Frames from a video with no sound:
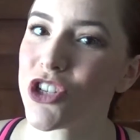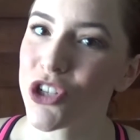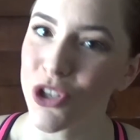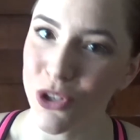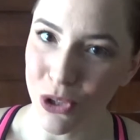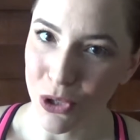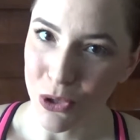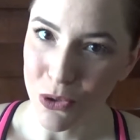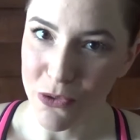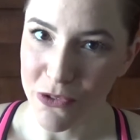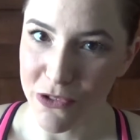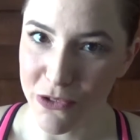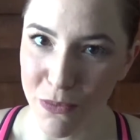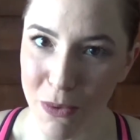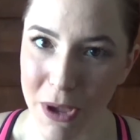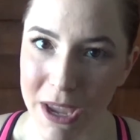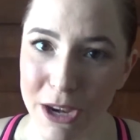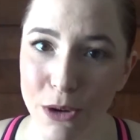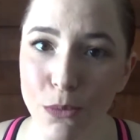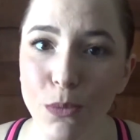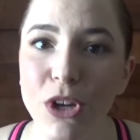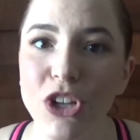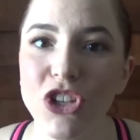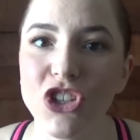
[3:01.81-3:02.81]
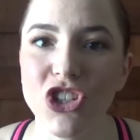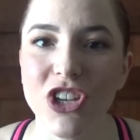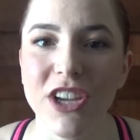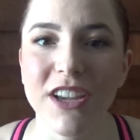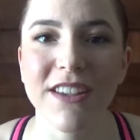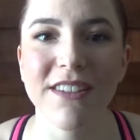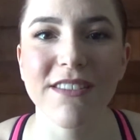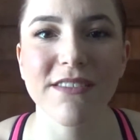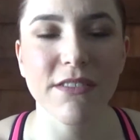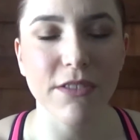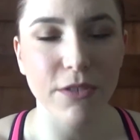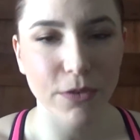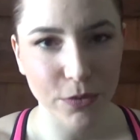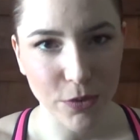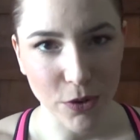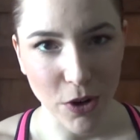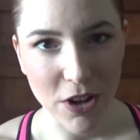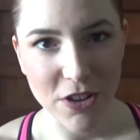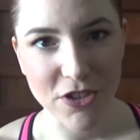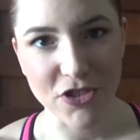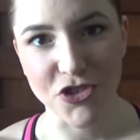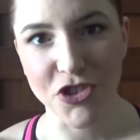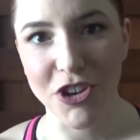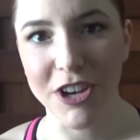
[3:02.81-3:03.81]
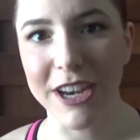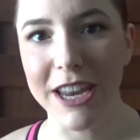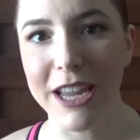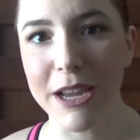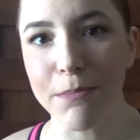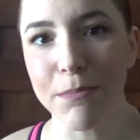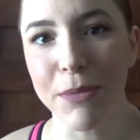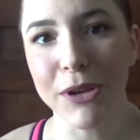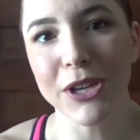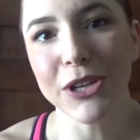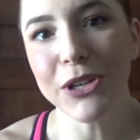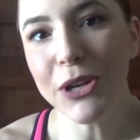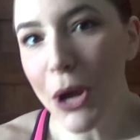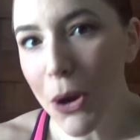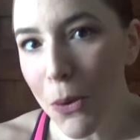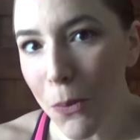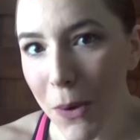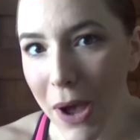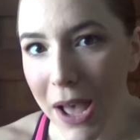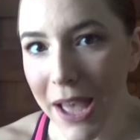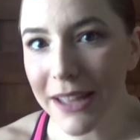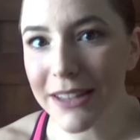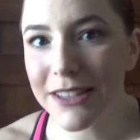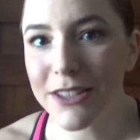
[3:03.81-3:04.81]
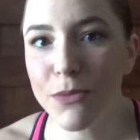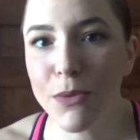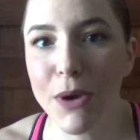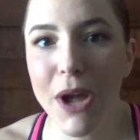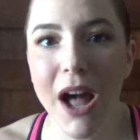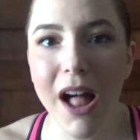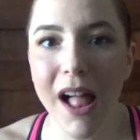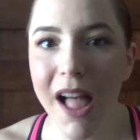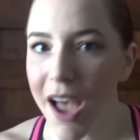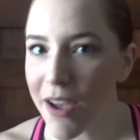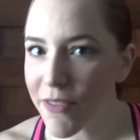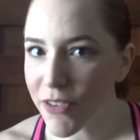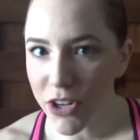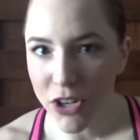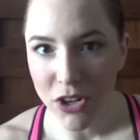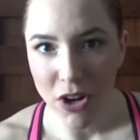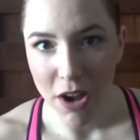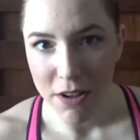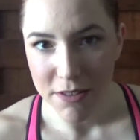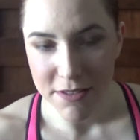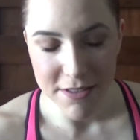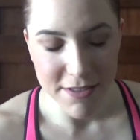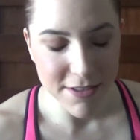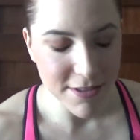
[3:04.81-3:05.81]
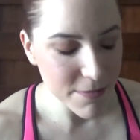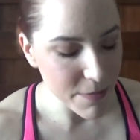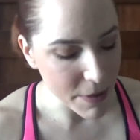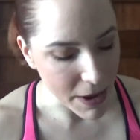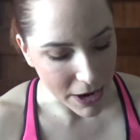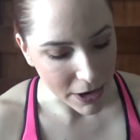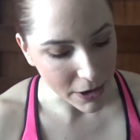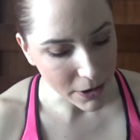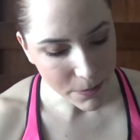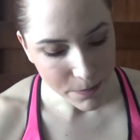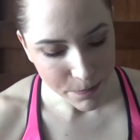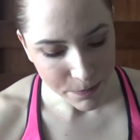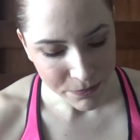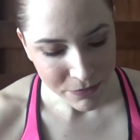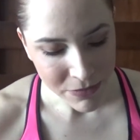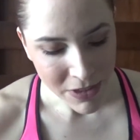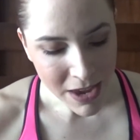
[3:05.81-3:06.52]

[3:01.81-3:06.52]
to lose weight, which is frustrating, but you know what? We all have our crosses to bear.